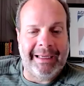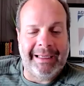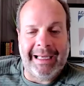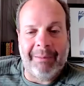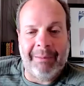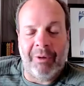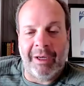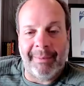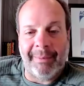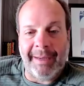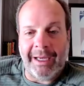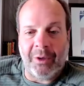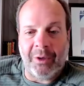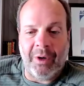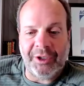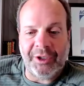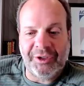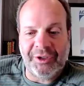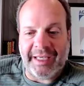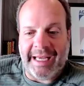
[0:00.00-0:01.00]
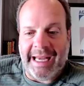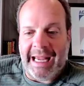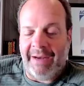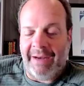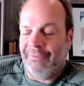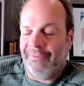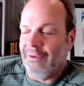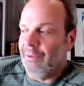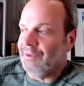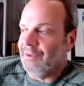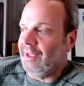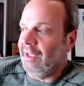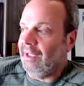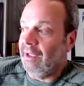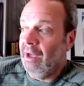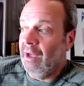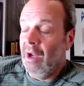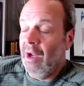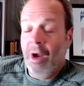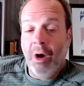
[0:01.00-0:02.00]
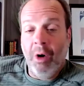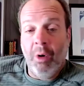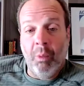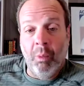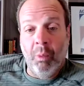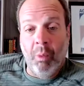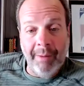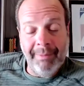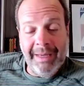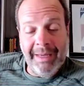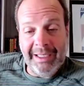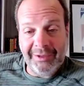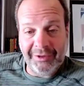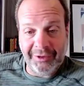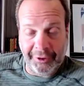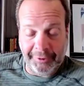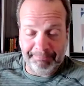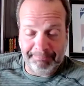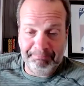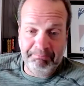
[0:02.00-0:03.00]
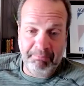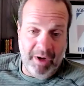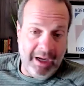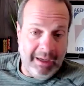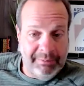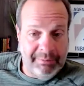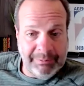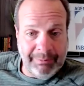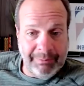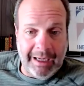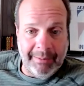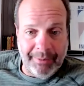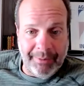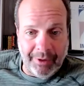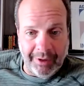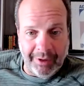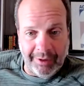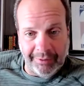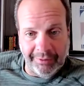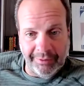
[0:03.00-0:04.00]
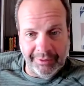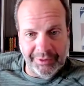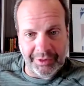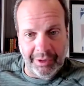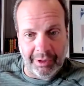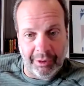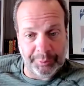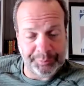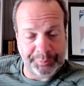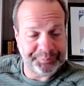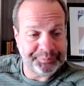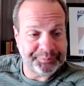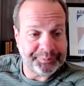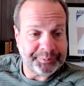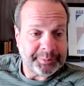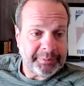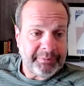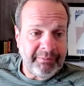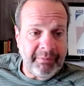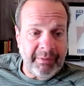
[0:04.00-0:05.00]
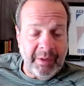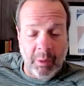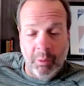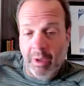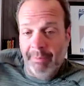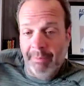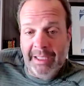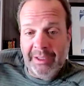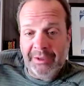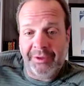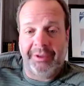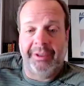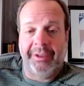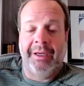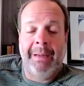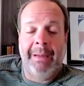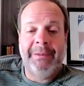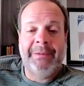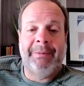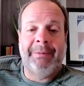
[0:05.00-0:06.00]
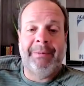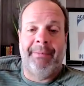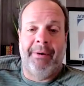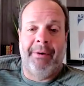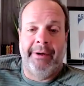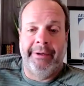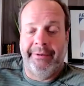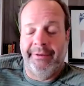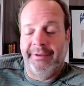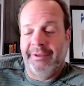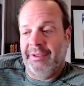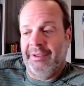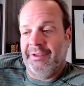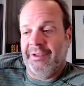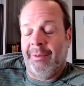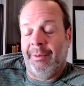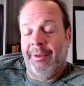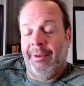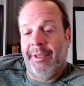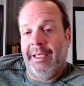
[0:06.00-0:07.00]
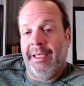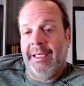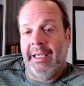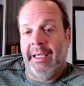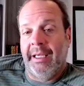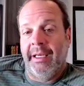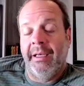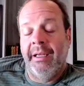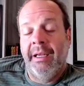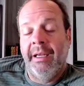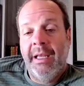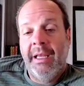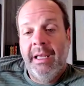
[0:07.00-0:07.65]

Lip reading: and one of my questions I have for you is like, what makes a good HubSpot partner? So what makes a good HubSpot partner? Is it someone that can,